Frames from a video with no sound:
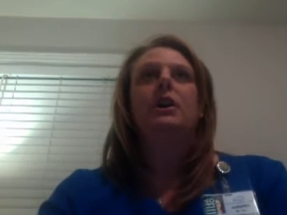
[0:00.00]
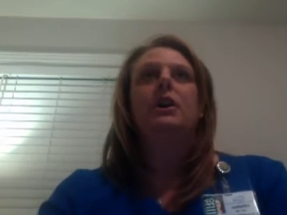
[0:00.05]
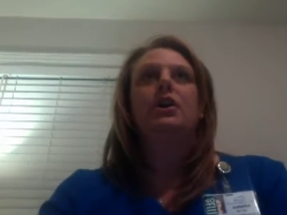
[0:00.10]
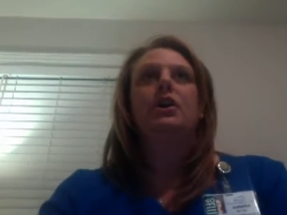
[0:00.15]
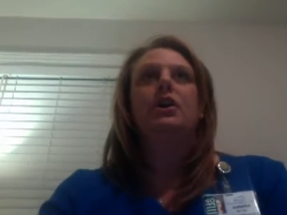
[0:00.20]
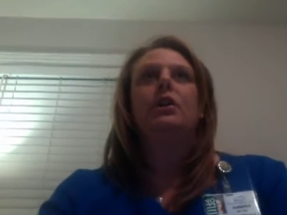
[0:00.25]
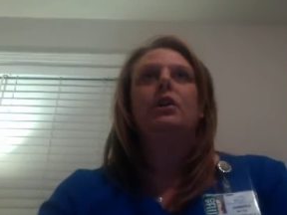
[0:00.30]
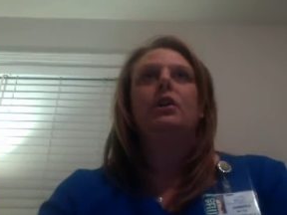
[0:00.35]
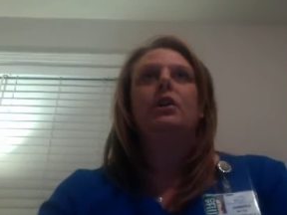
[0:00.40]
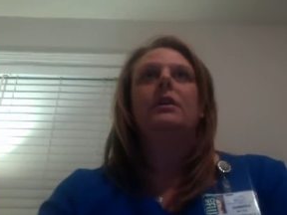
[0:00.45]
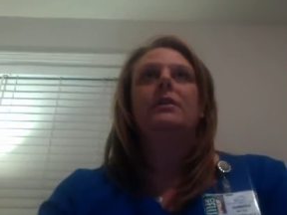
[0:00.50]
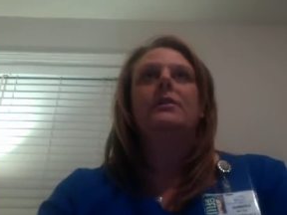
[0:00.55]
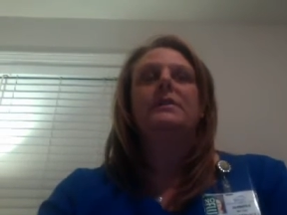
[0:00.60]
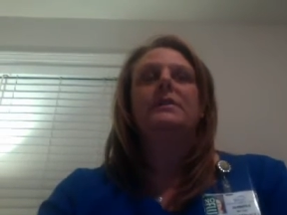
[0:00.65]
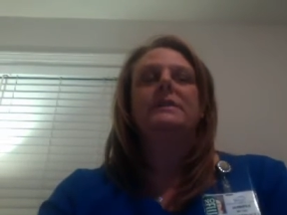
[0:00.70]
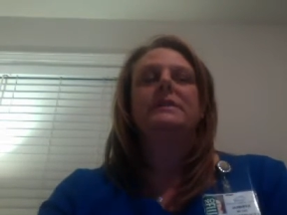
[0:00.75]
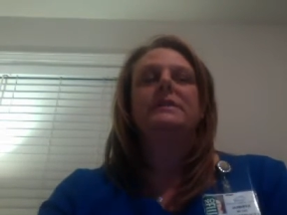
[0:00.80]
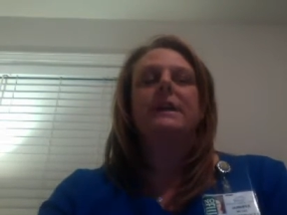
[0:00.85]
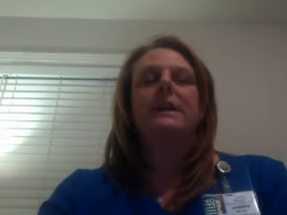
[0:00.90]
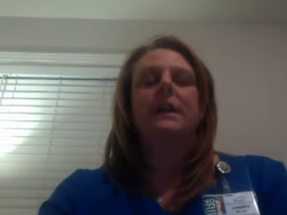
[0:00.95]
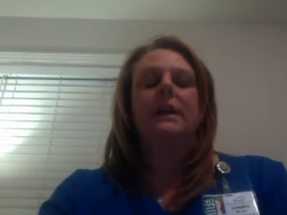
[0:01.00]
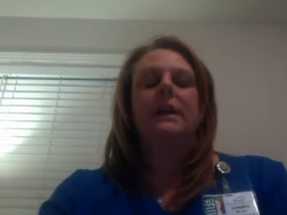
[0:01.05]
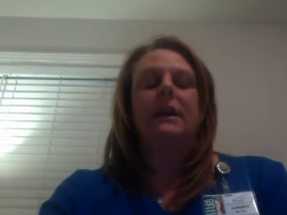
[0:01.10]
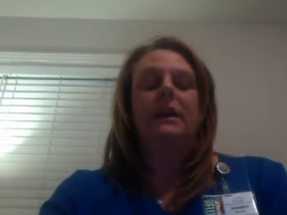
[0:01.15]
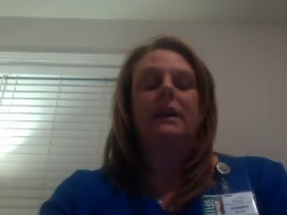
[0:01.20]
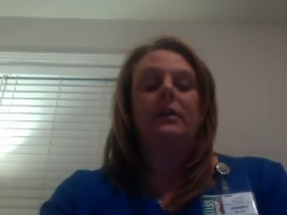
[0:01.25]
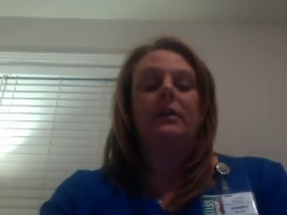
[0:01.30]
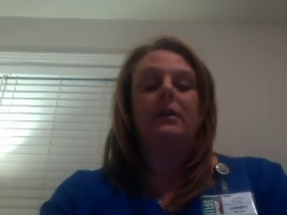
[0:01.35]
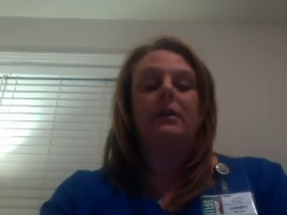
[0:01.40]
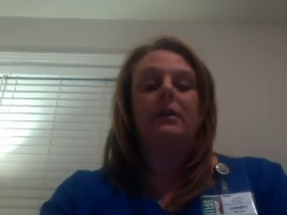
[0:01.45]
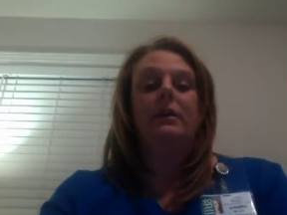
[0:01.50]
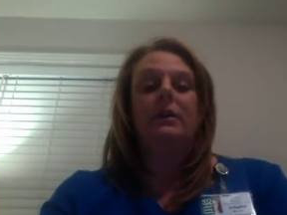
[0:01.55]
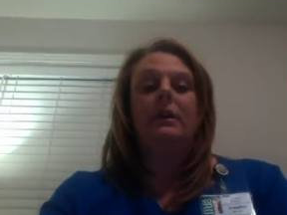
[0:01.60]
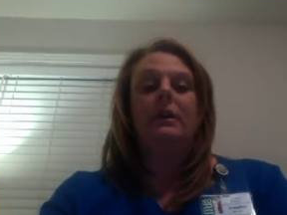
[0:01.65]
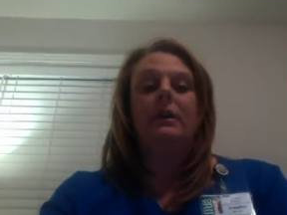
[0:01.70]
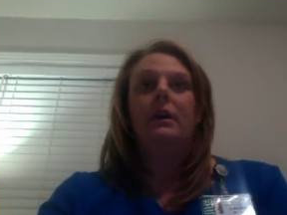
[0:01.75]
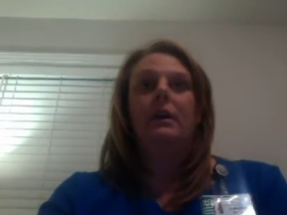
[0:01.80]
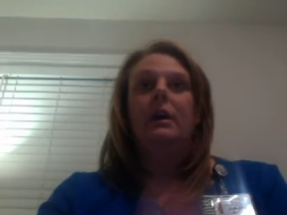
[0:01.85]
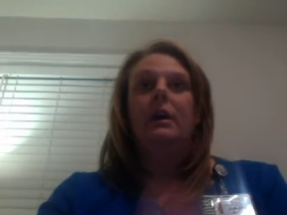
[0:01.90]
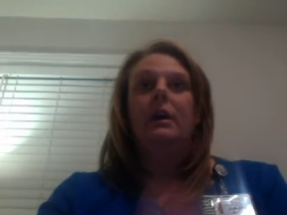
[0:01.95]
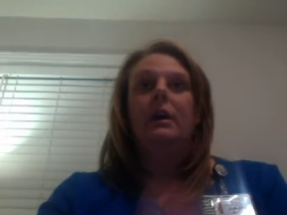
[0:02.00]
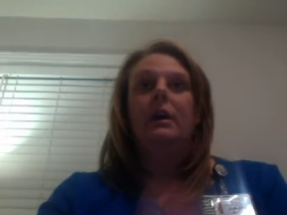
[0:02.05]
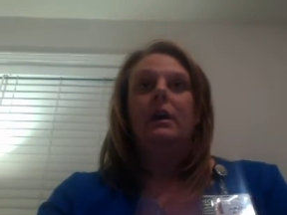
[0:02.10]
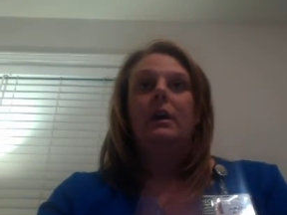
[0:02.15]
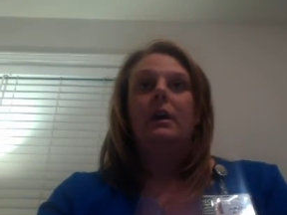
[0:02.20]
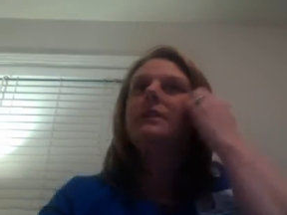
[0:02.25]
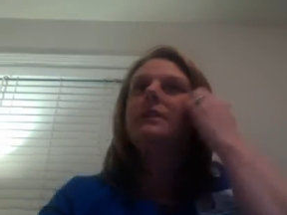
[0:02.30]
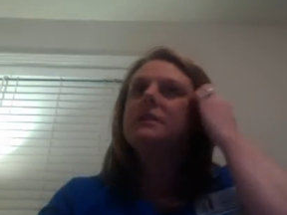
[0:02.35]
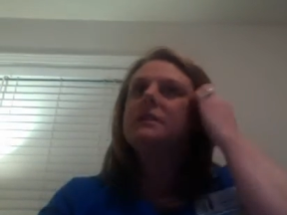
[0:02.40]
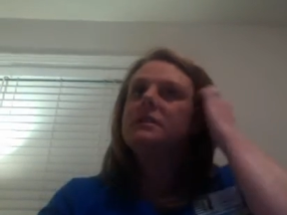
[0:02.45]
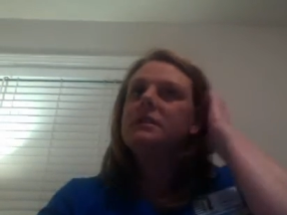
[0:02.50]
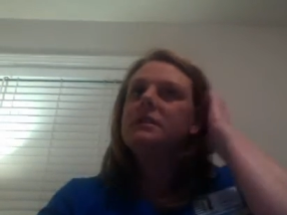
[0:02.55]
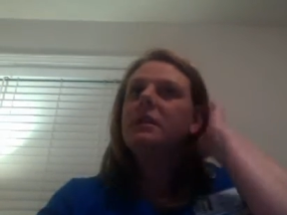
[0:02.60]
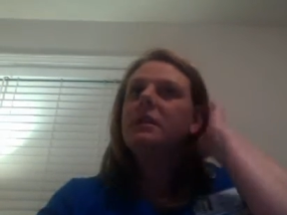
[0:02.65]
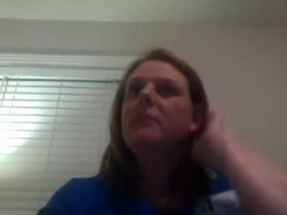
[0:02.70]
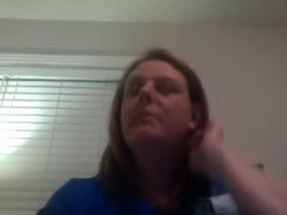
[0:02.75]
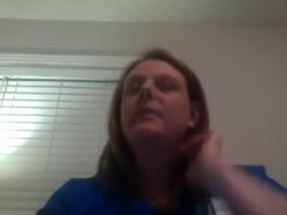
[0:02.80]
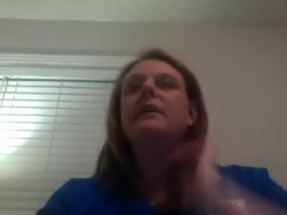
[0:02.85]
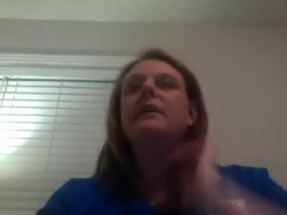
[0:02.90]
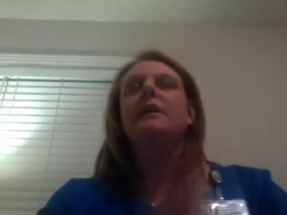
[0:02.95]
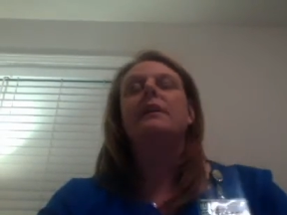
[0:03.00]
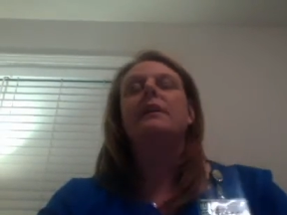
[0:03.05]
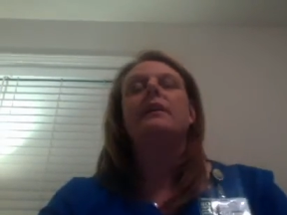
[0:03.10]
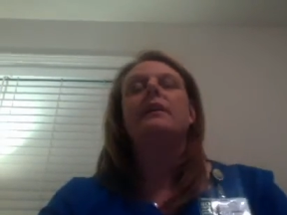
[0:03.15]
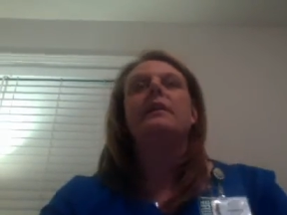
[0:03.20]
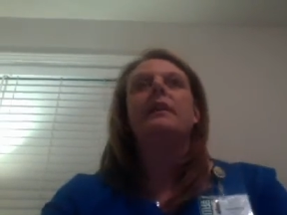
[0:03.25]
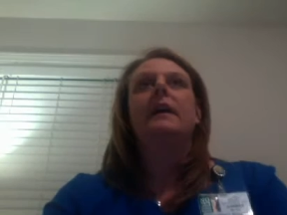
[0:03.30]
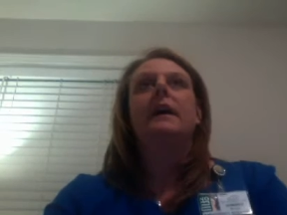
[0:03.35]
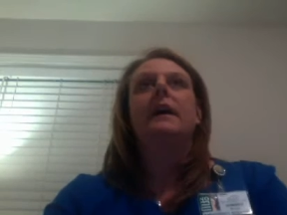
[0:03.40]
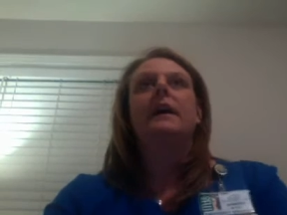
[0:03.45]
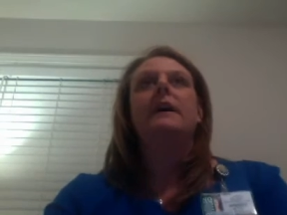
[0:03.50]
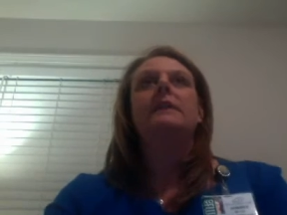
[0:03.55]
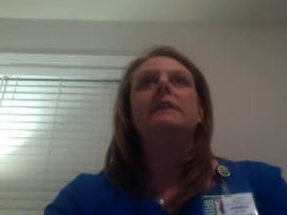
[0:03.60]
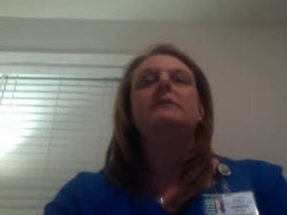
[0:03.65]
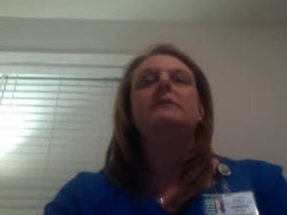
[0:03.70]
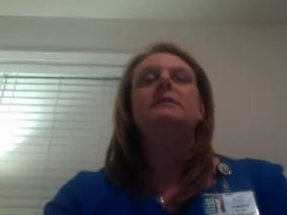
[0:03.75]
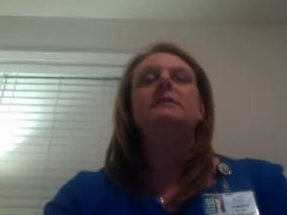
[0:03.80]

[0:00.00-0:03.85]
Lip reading: early heart attack care. This is something that